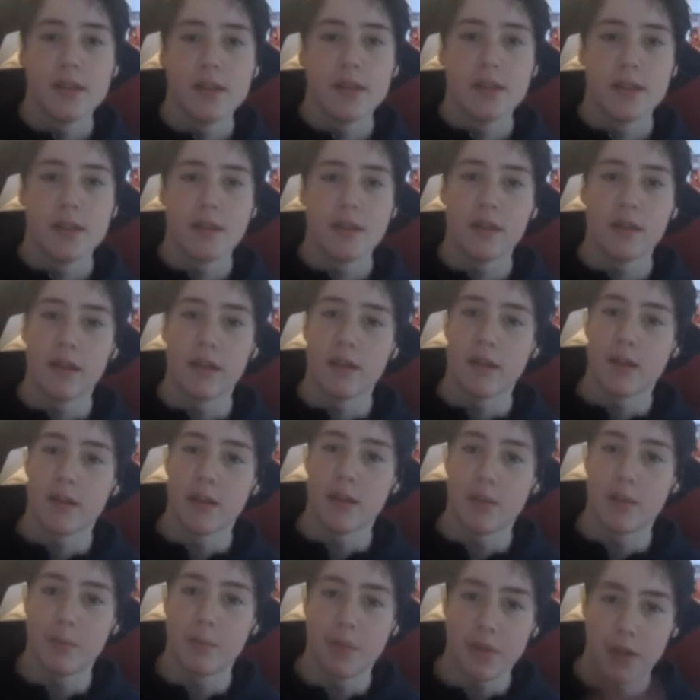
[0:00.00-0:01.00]
How they all
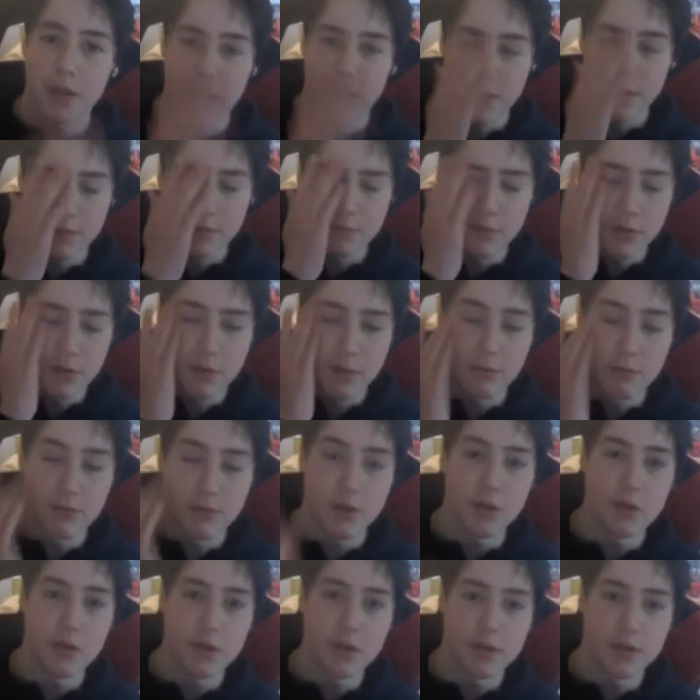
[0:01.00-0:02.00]
played a
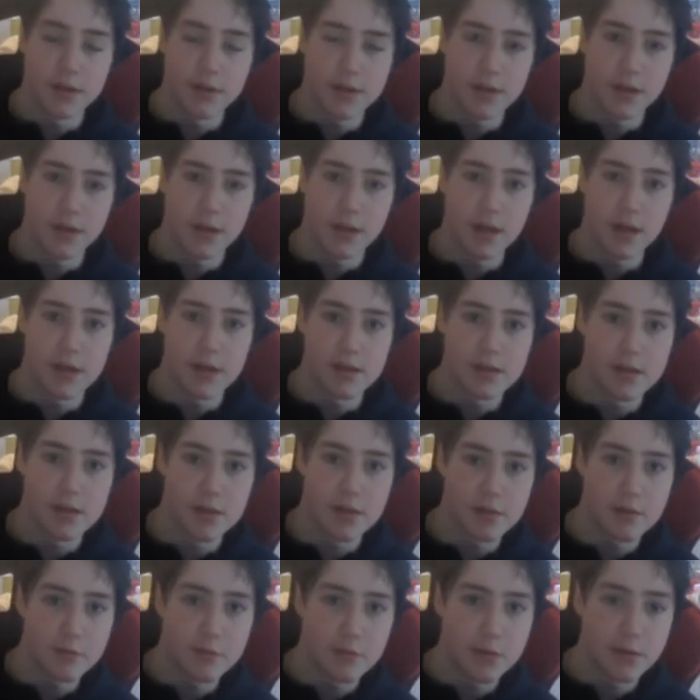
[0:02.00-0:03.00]
role into the causes of the
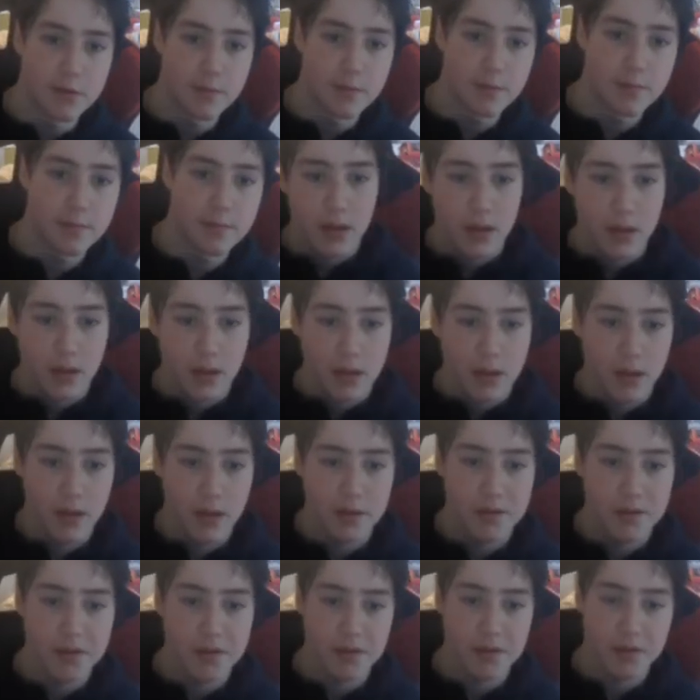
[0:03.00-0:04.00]
war.
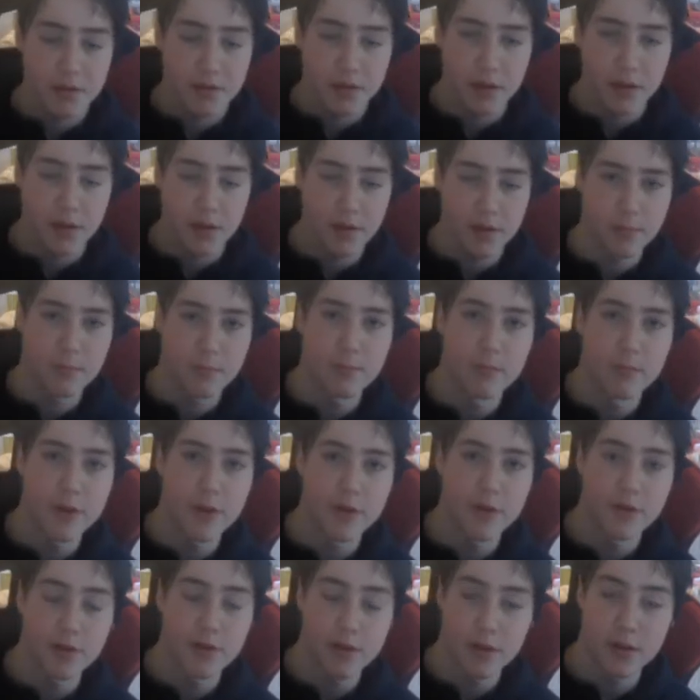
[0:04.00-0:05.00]
Also, I'll
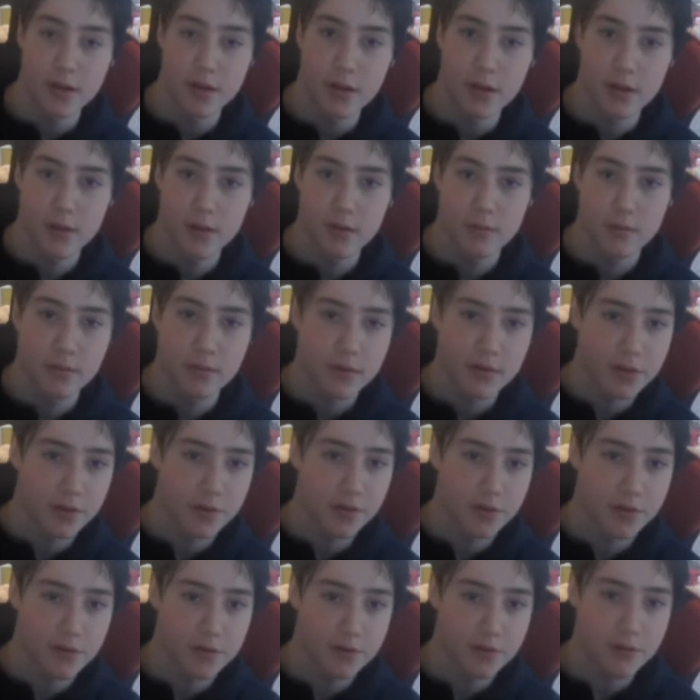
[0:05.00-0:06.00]
mention the
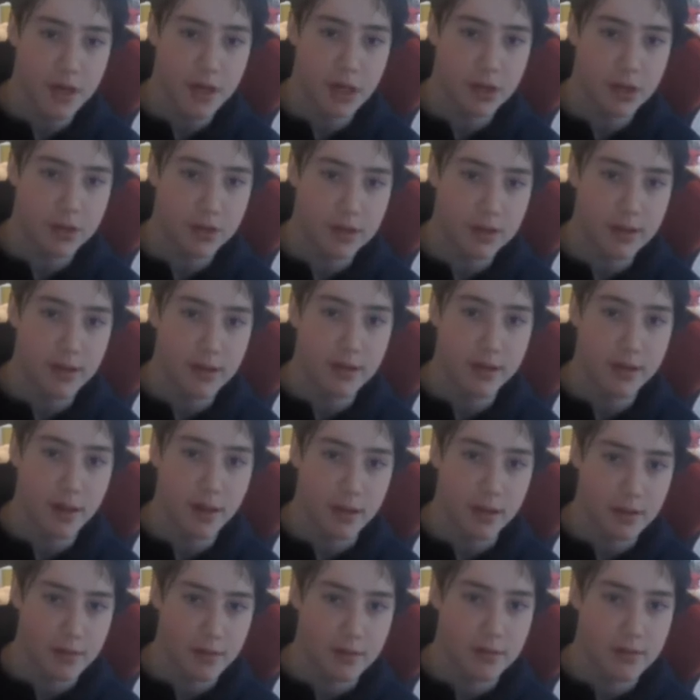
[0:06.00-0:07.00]
leaders who actually did
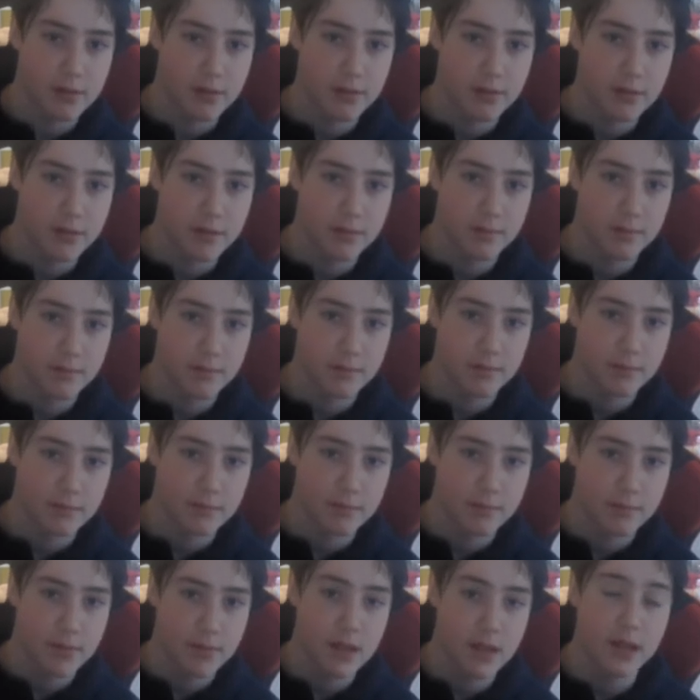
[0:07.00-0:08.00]
things.
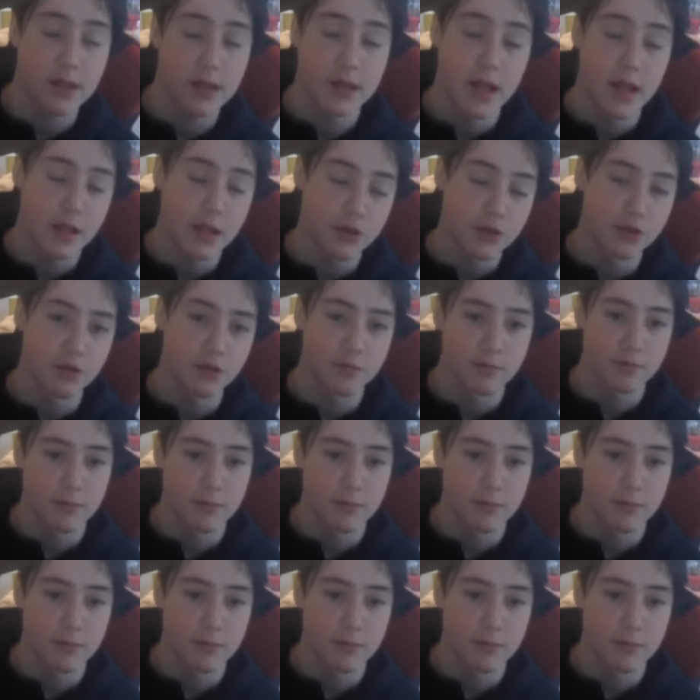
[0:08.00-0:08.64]
That too.